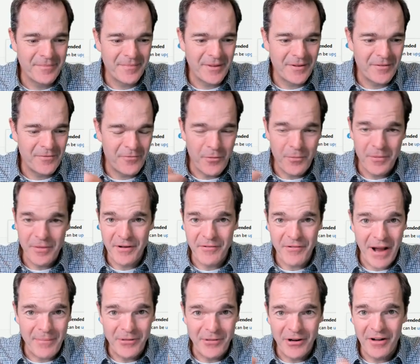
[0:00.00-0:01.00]
when they
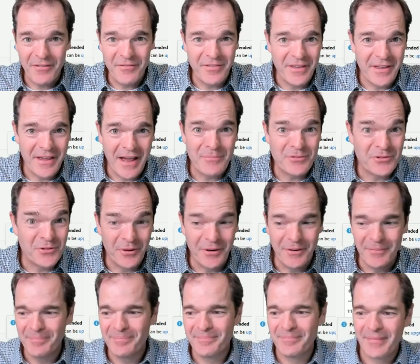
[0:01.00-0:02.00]
grabbed it off the App Store.
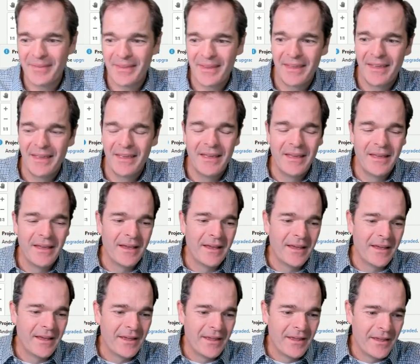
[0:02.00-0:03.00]

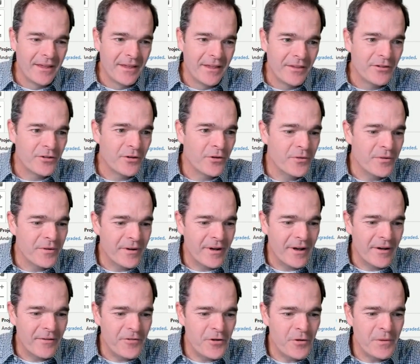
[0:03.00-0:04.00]
So a
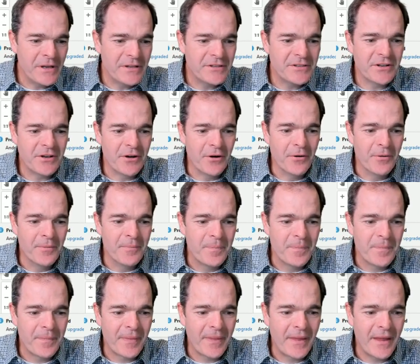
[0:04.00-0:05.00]
few weeks ago,
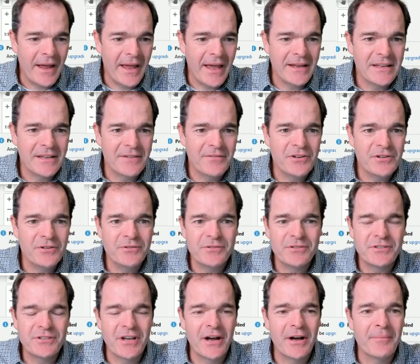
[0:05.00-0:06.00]
I had given you
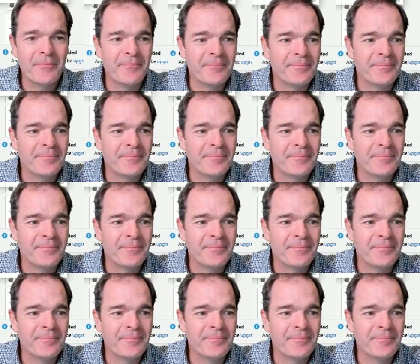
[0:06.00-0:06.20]
some